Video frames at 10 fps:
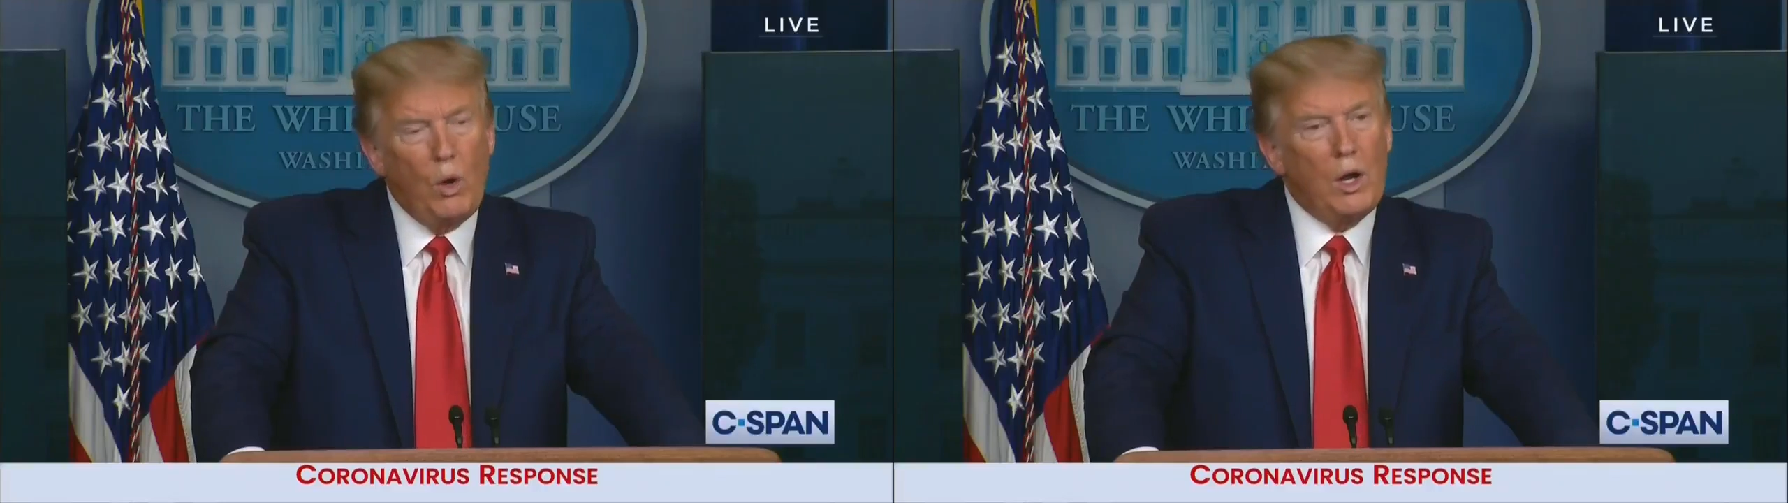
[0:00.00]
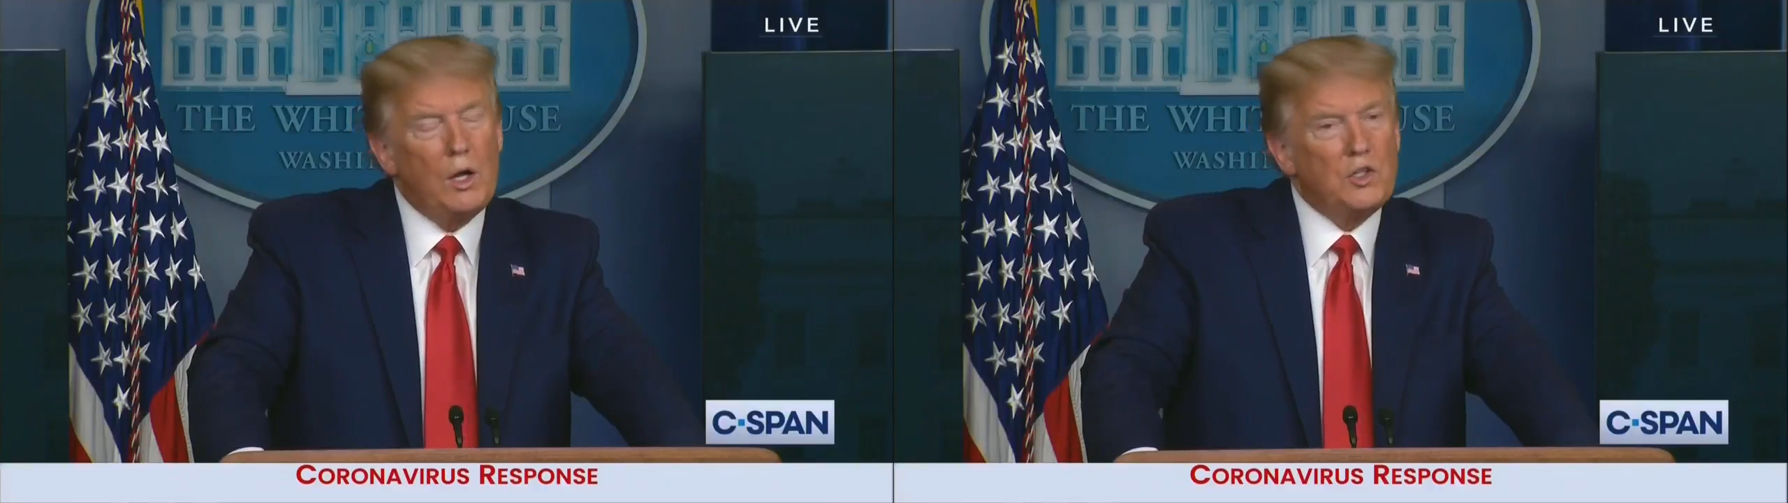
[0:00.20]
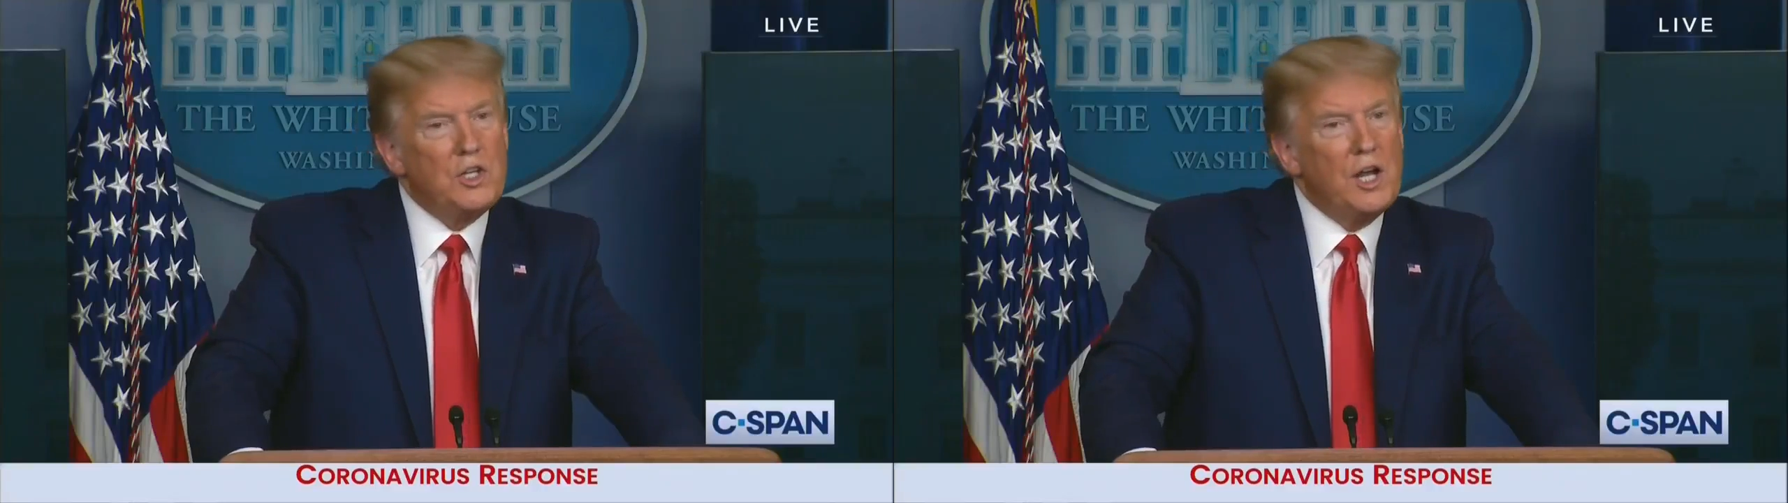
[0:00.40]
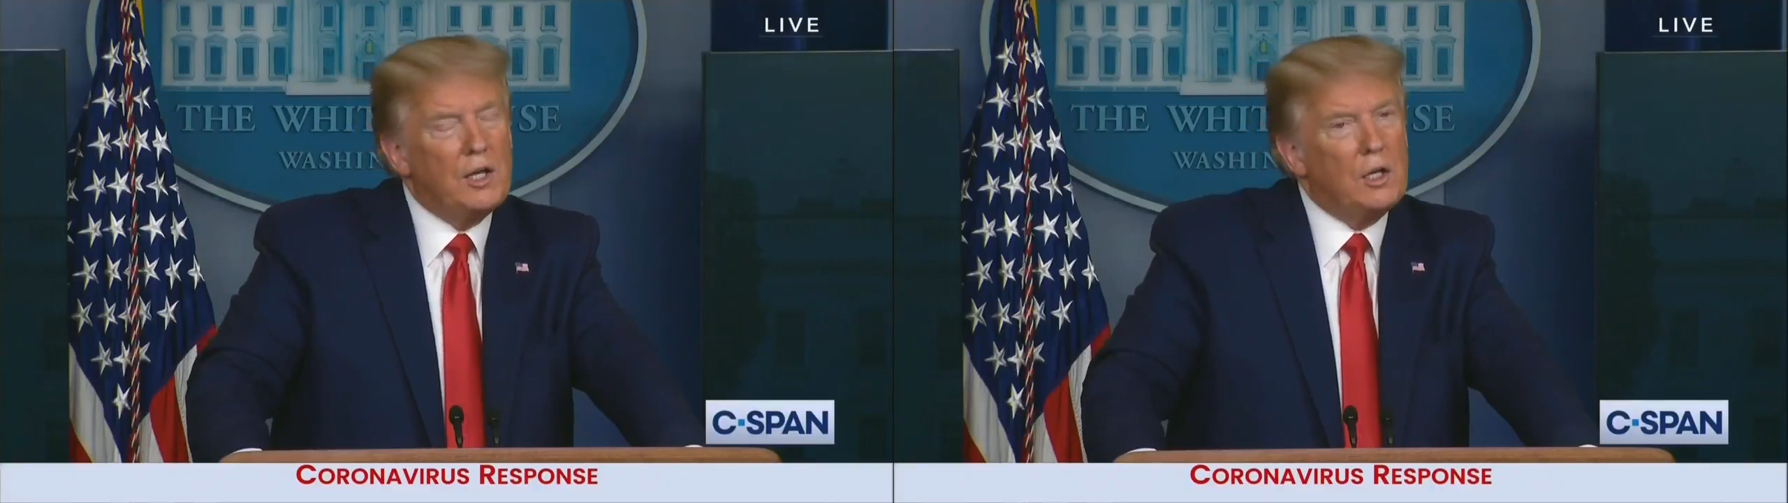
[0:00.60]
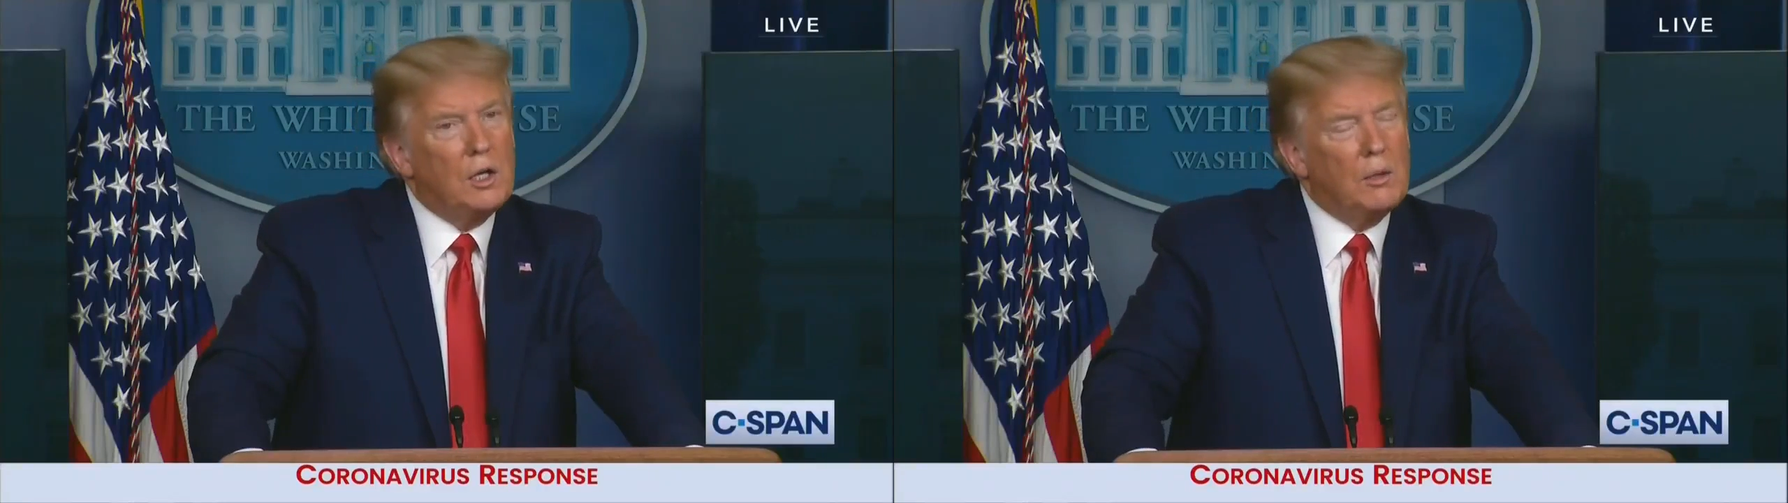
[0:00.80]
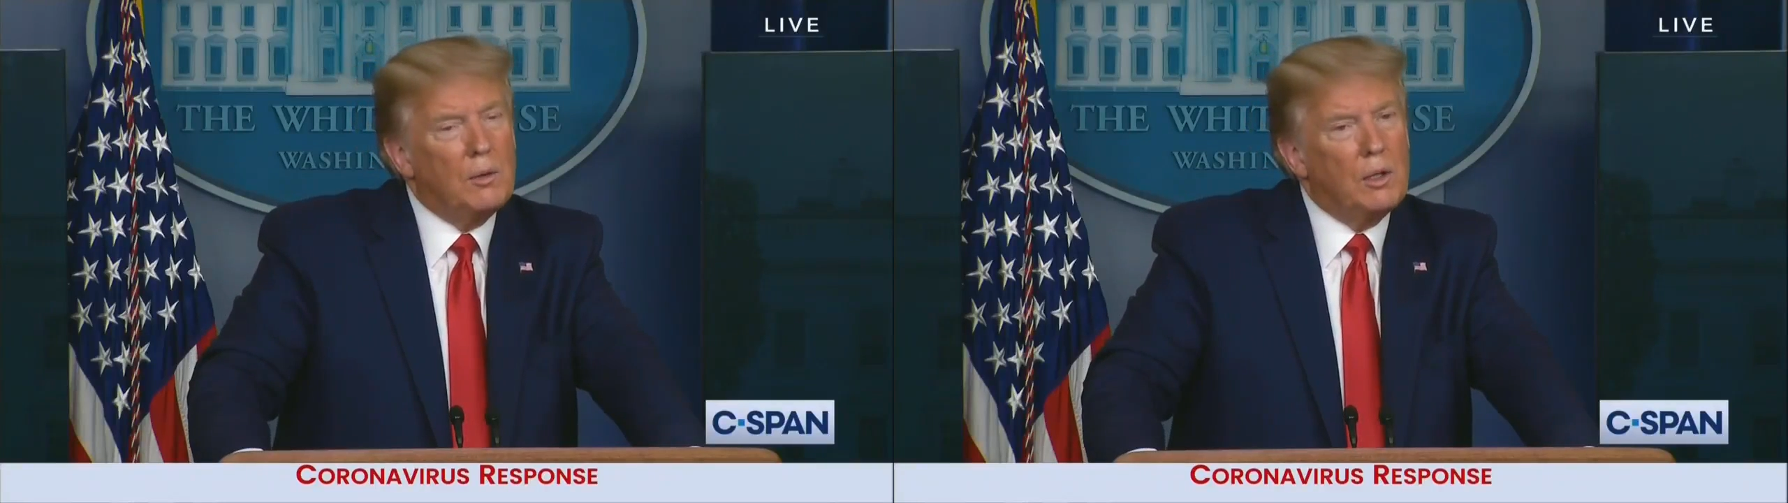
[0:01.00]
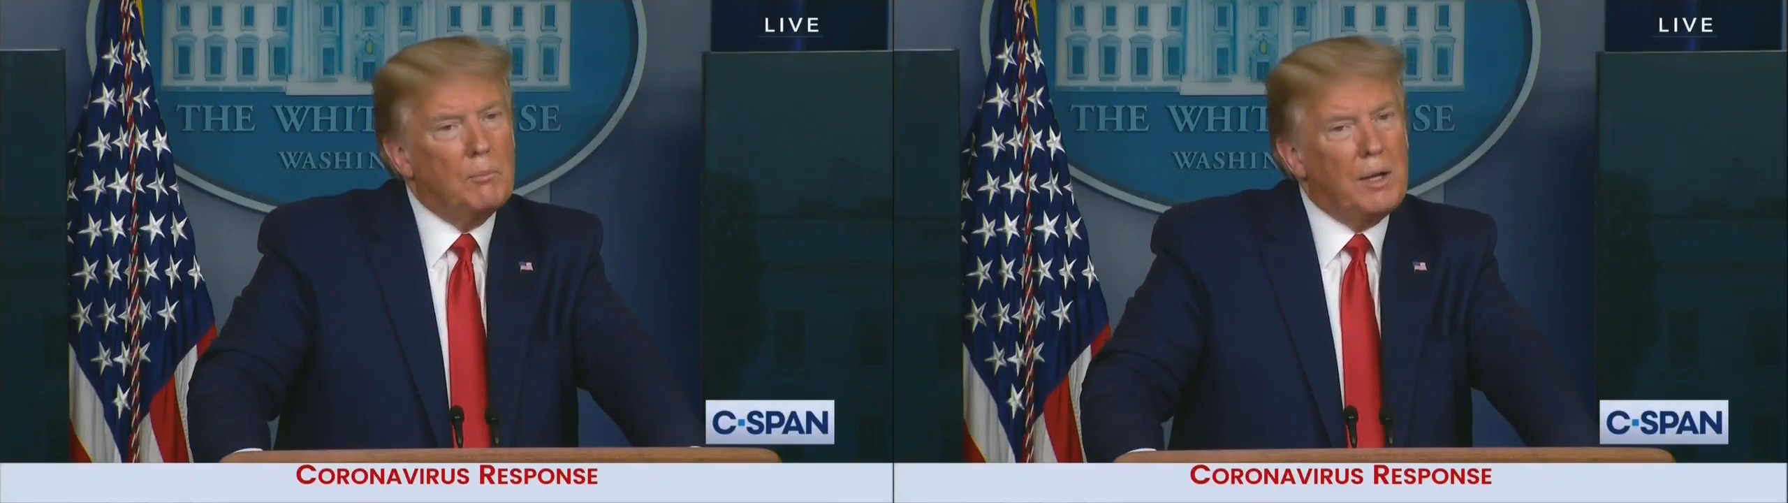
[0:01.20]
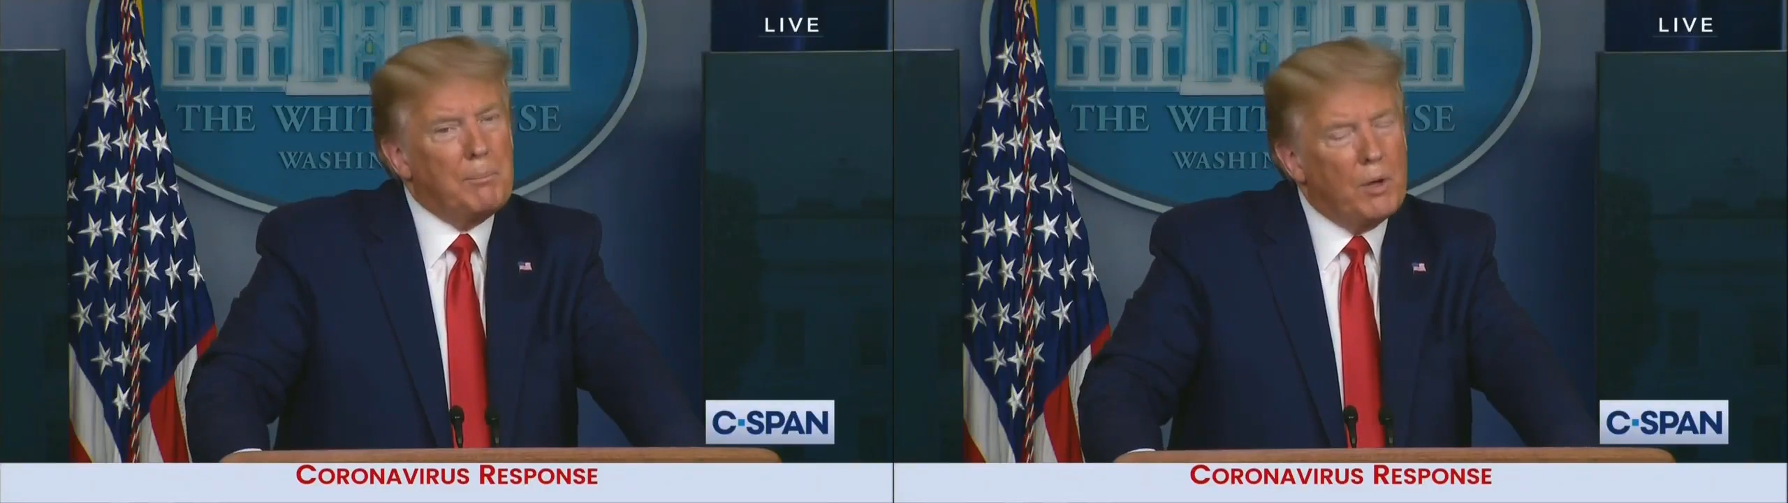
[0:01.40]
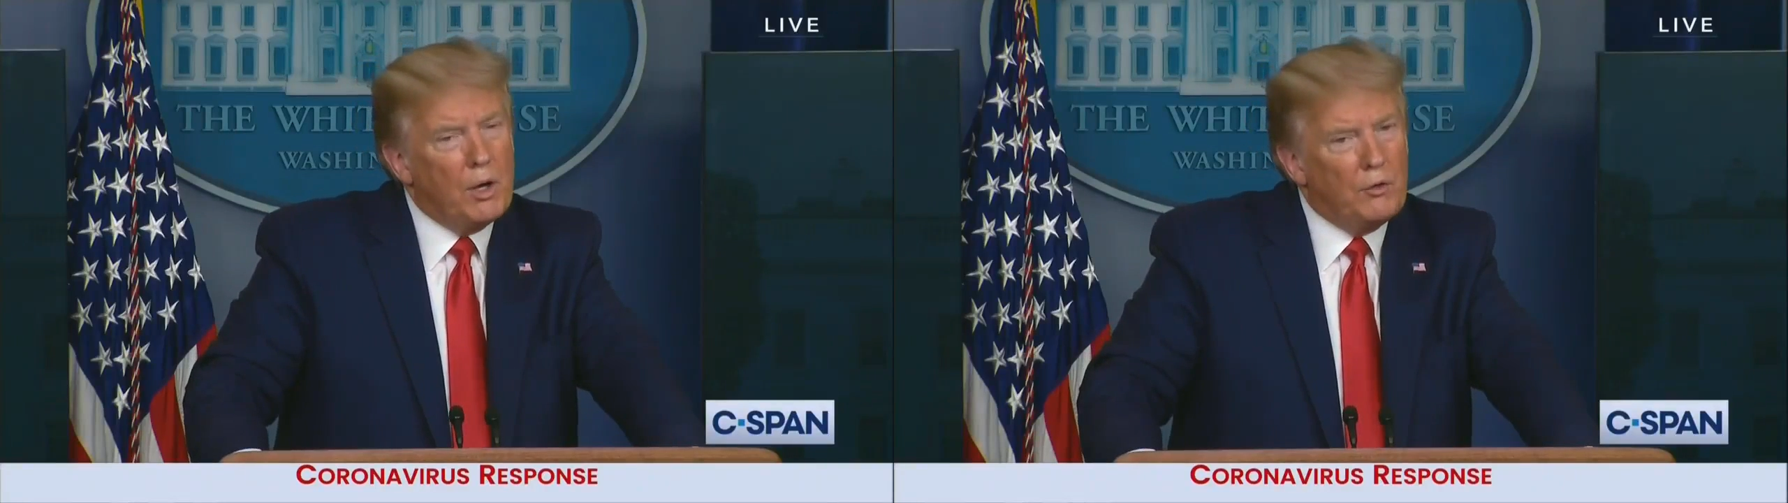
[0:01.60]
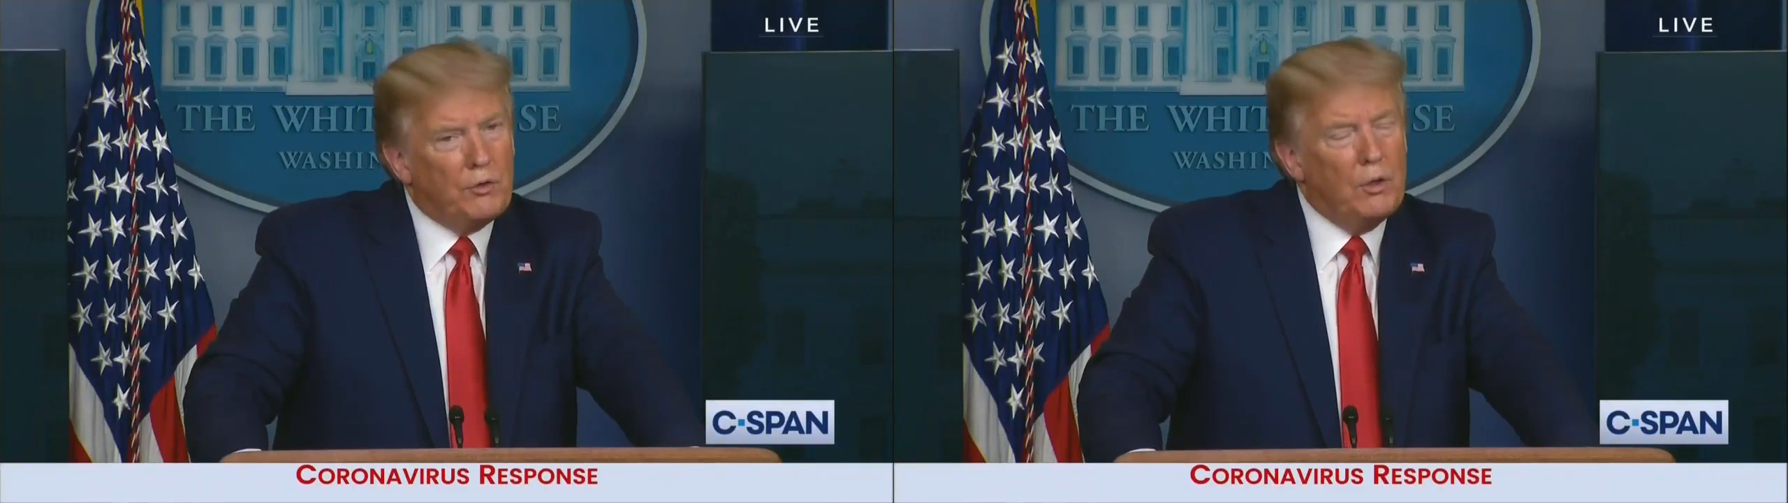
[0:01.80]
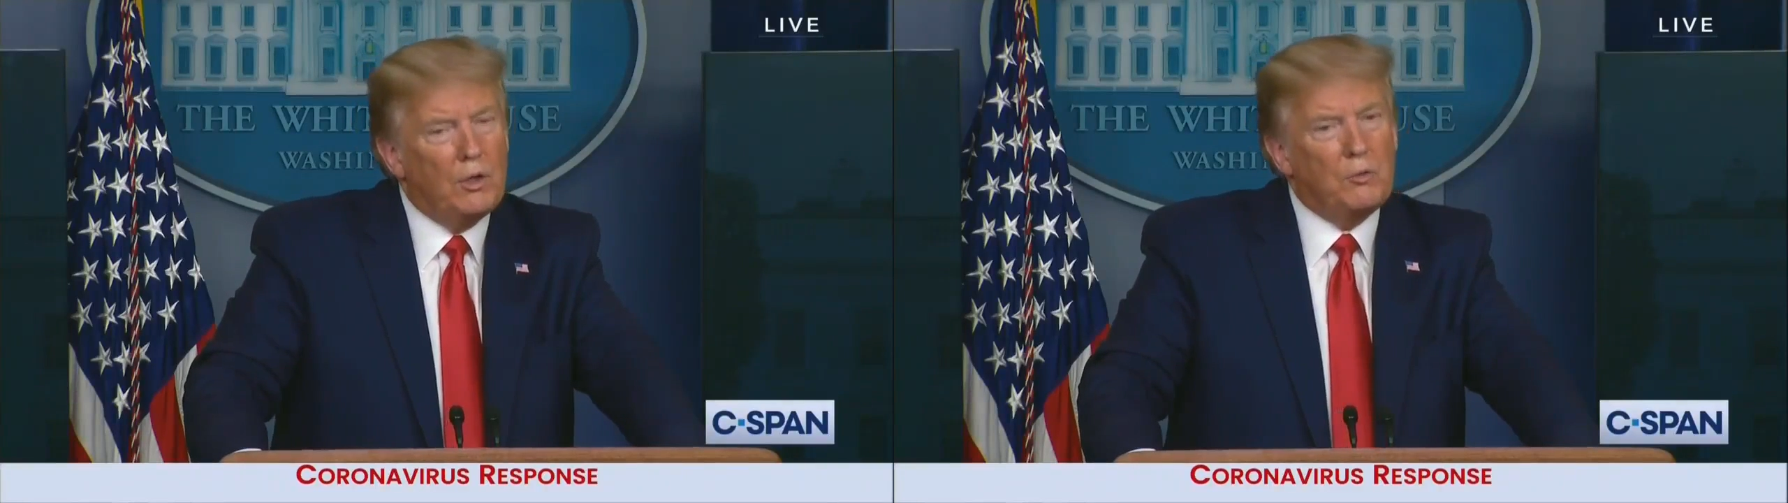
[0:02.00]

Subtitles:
Well, it's not bipartisan.